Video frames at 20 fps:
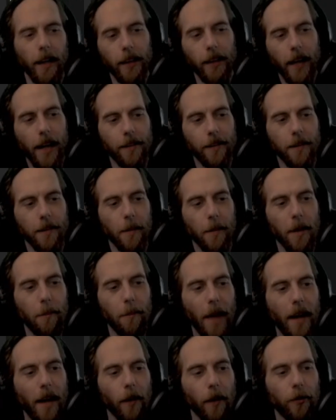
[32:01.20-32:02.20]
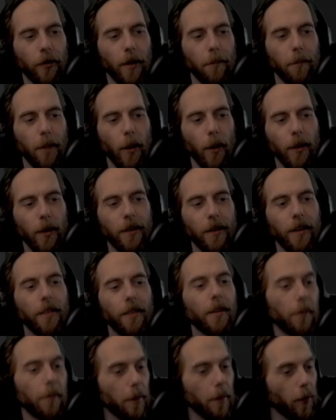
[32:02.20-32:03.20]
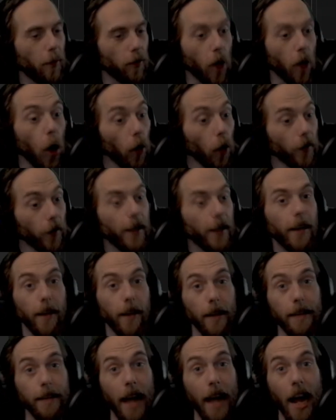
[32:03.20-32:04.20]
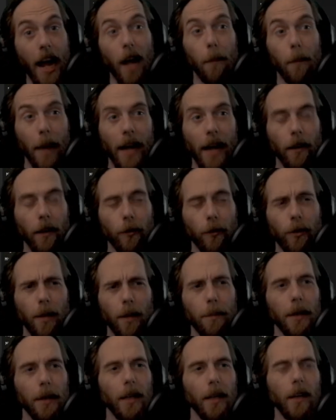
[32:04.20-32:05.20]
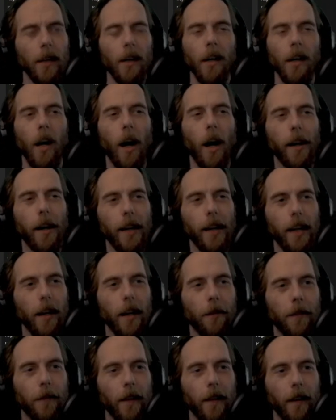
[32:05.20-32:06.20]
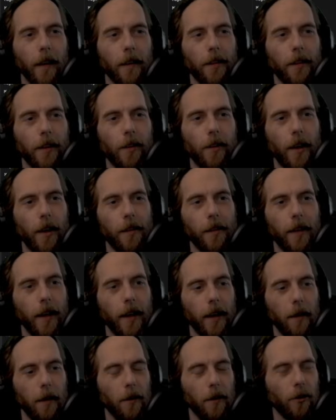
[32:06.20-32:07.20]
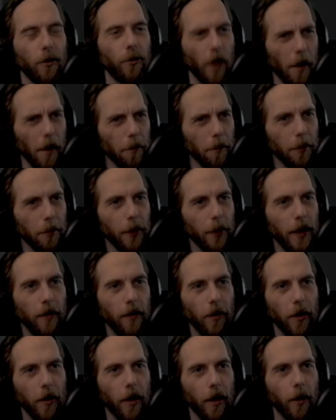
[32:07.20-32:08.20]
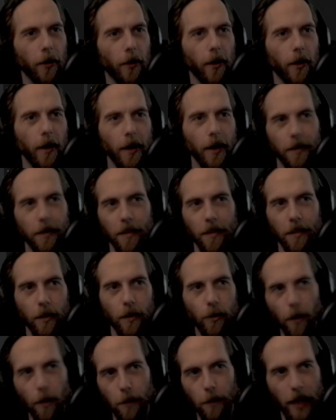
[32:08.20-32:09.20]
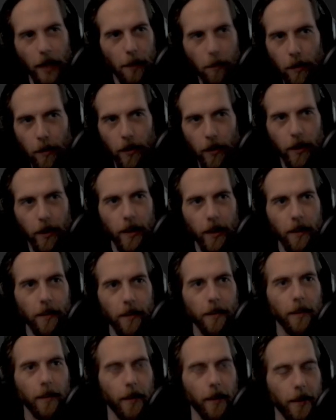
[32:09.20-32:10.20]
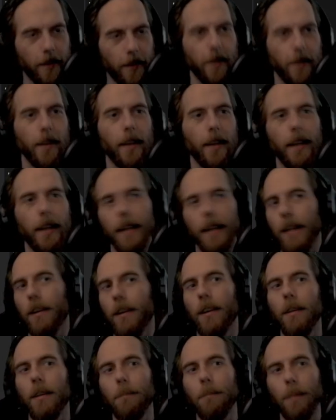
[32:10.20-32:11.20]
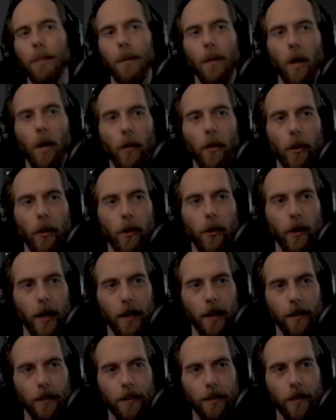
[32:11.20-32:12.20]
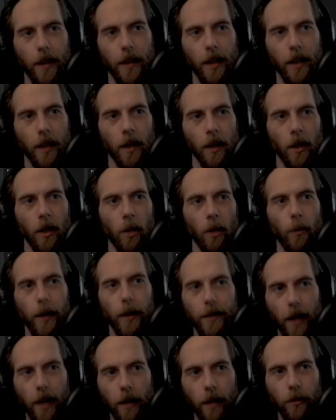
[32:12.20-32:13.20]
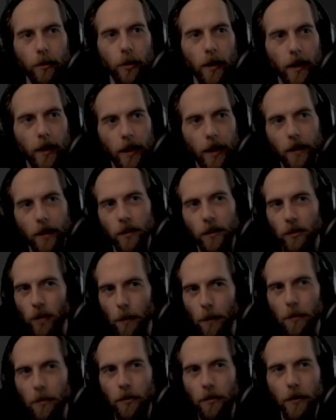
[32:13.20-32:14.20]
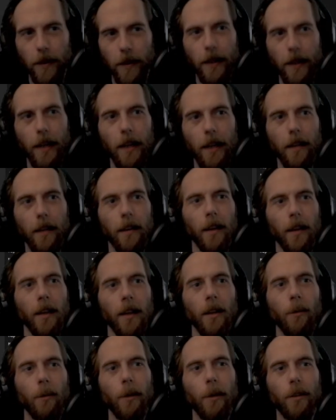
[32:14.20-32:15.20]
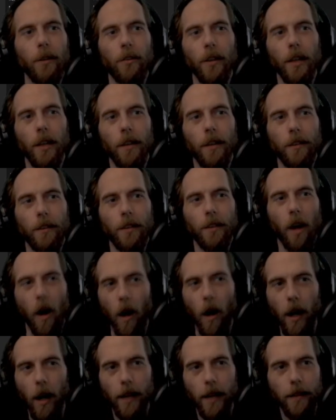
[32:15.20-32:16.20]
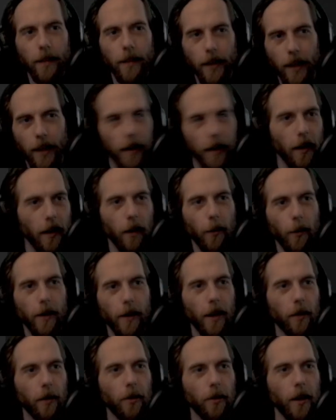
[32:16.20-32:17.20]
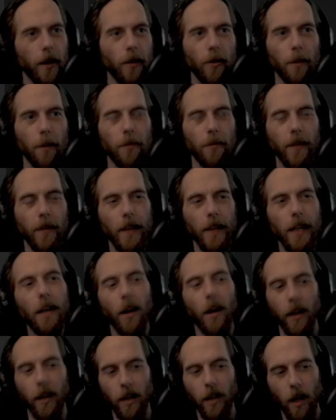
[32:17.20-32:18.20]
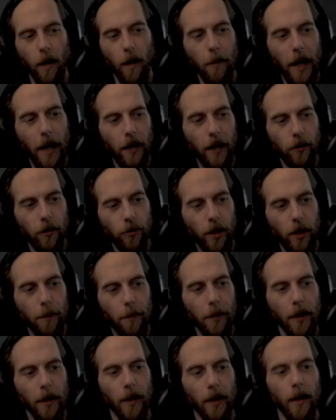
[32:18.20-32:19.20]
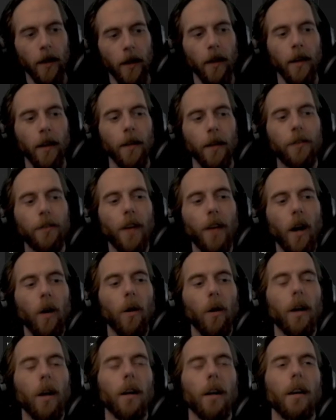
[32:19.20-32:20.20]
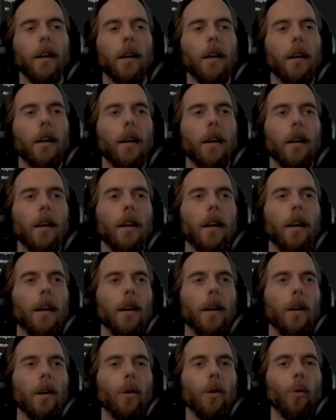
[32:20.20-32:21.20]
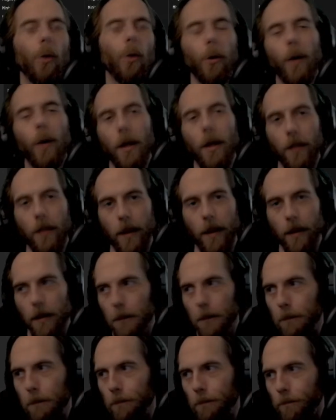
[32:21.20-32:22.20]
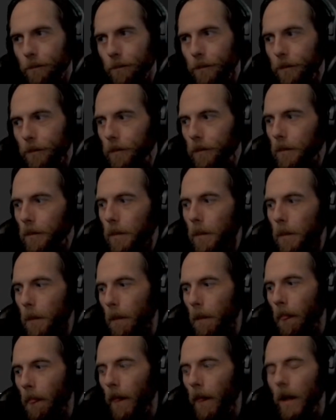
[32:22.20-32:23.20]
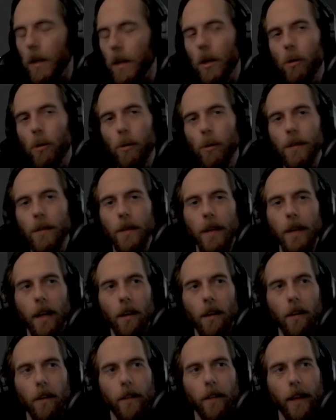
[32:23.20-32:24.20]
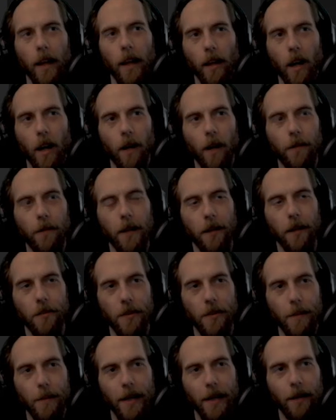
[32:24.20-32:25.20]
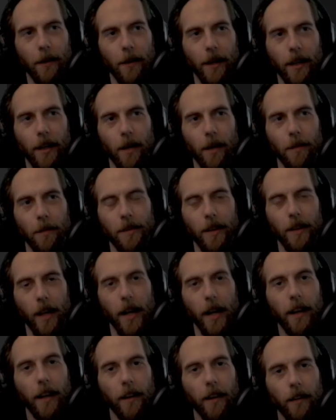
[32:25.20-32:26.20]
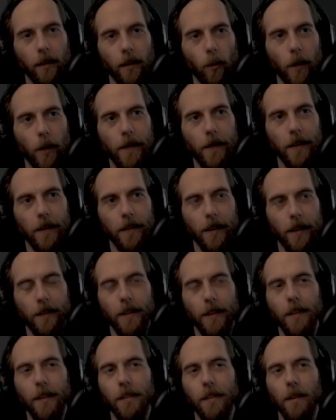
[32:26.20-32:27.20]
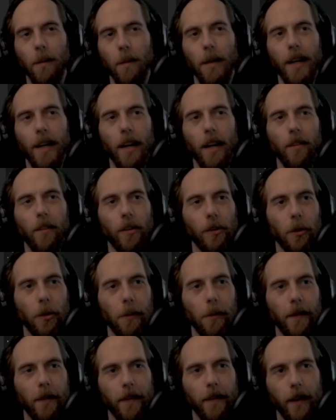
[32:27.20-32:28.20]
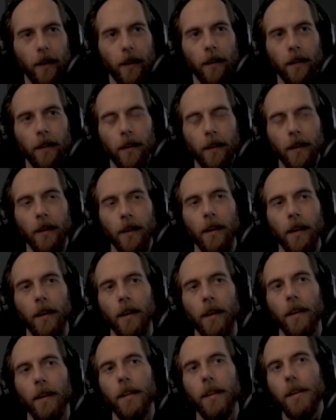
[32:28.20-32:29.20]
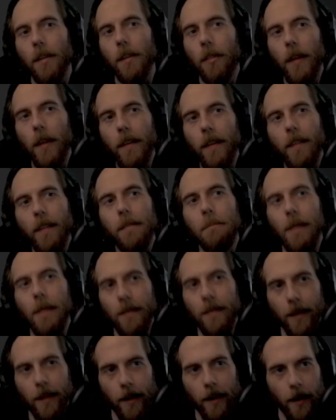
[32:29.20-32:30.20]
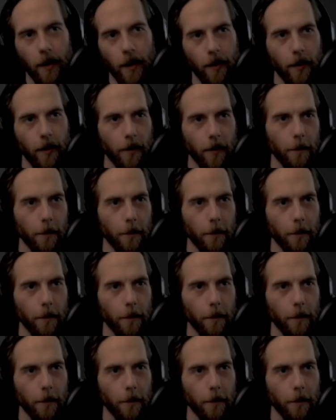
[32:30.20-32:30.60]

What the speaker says: has some of the battleship bonuses. Some people called it an attack battleship. Oddly enough, they suggest that it can jump, even though there isn't the jump capabilities listed here, although there is the reduction in jump fatigue, which is odd to get a reduction in jump fatigue on a combat ship. So what do I think? You know what the nail in the coffin is for me when it comes to like what this is? And this is going to be kind of a stupid thing. There's a thing that's missing here,